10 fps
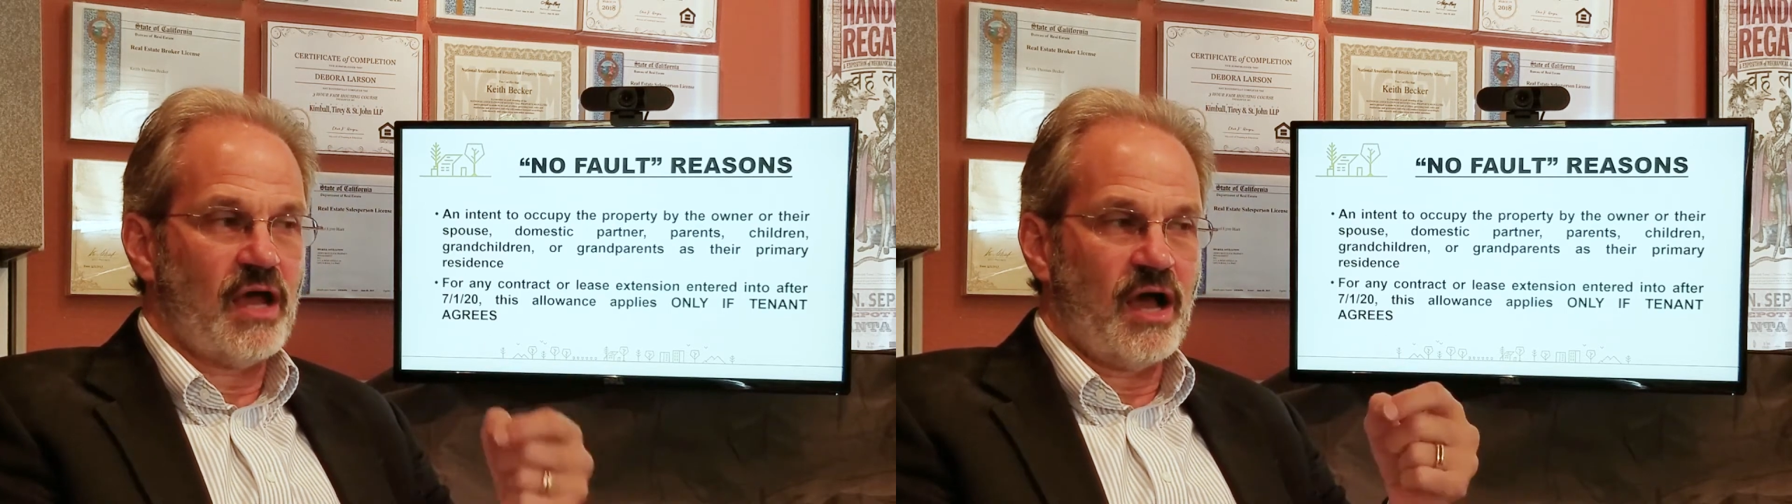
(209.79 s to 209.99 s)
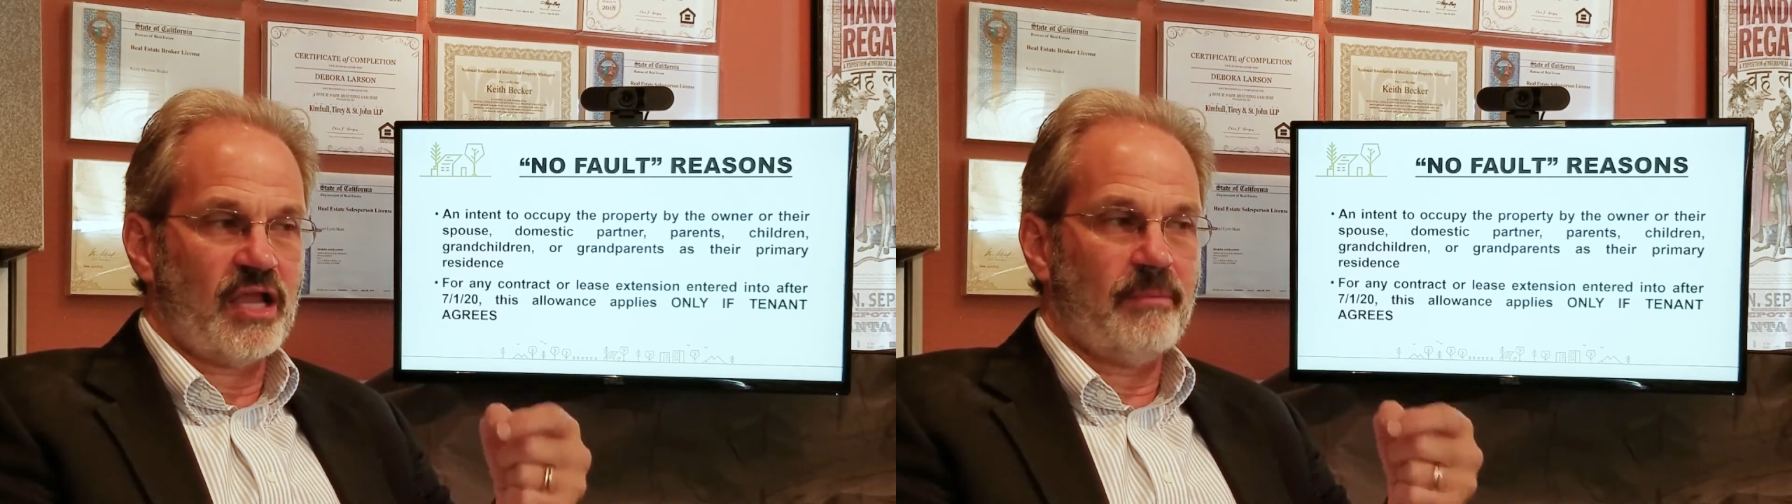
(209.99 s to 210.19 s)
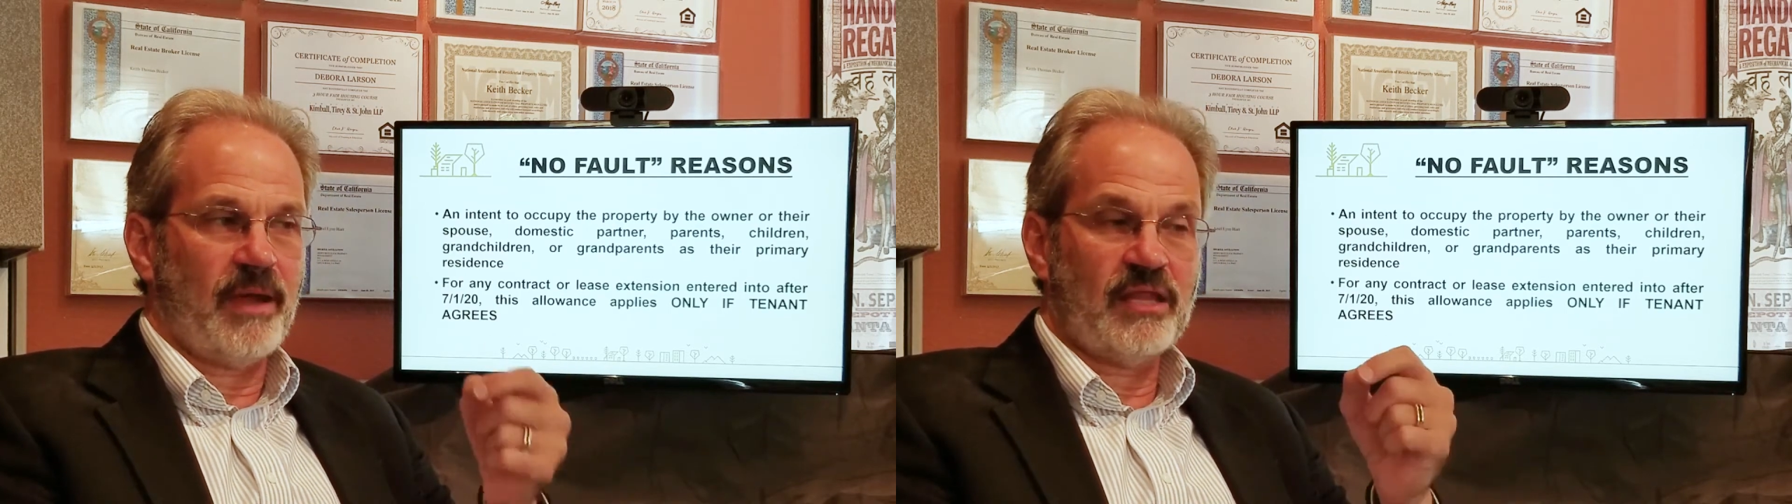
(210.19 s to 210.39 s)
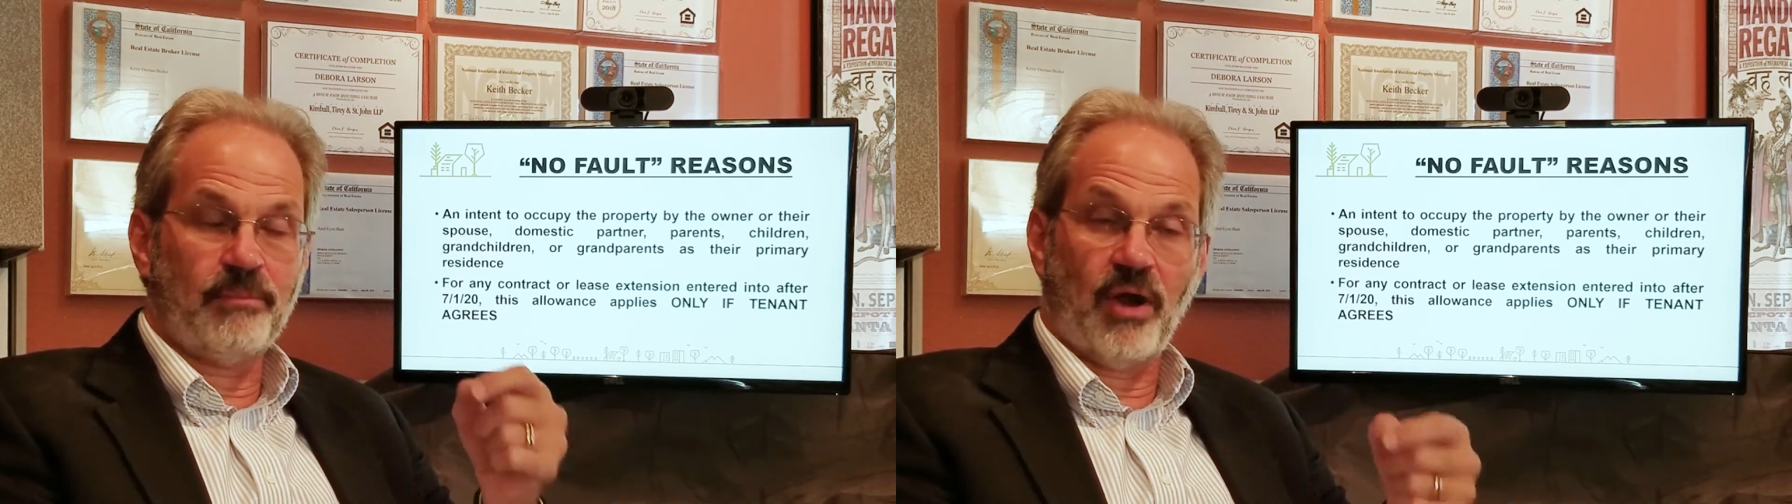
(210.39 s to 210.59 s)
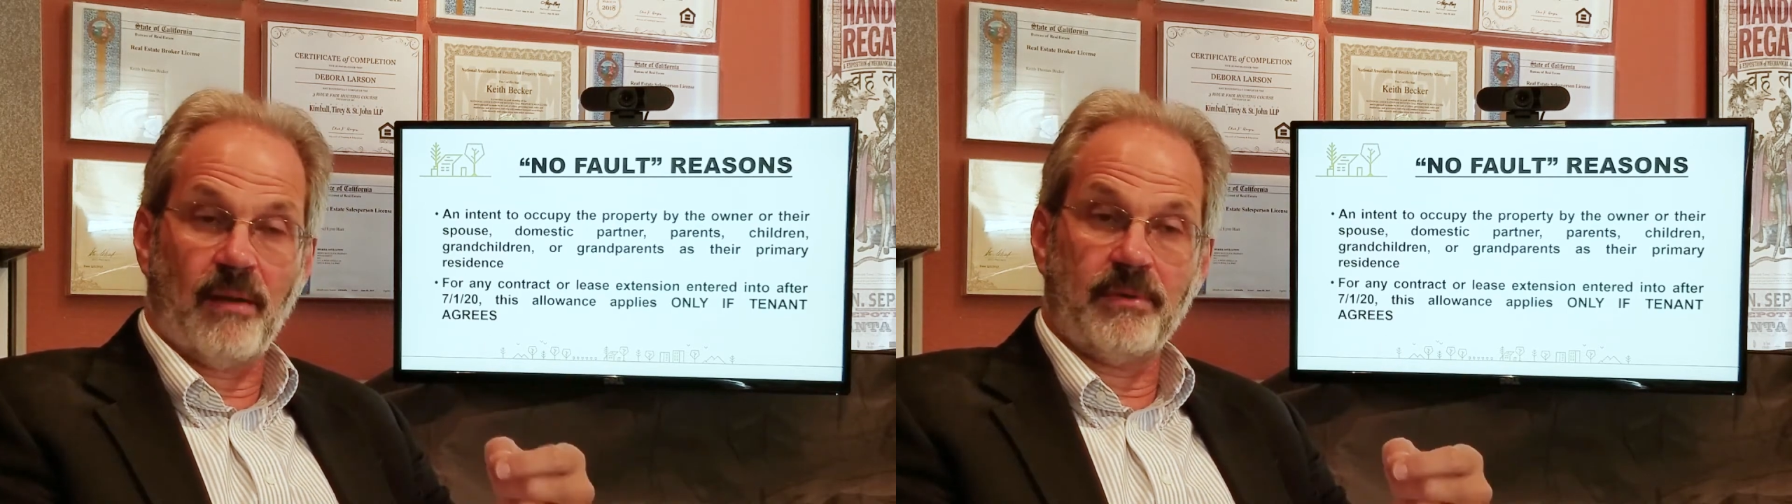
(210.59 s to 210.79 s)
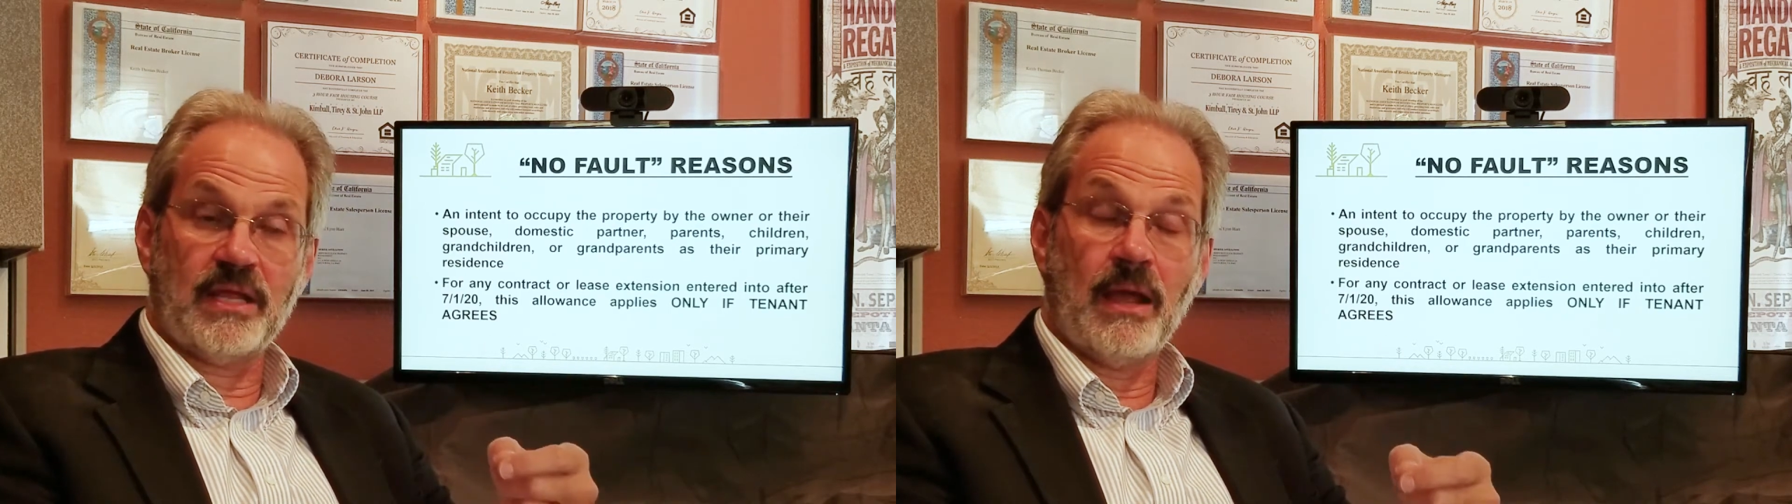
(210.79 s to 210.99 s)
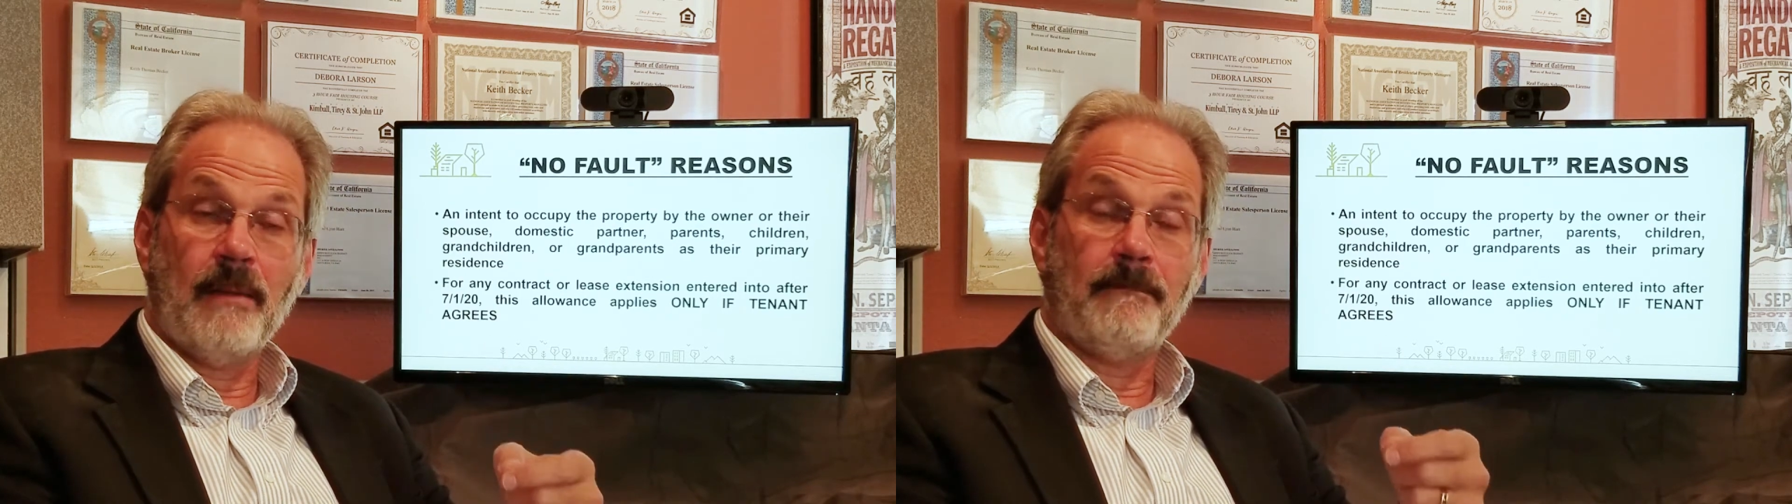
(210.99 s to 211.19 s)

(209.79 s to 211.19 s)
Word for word: occupy the property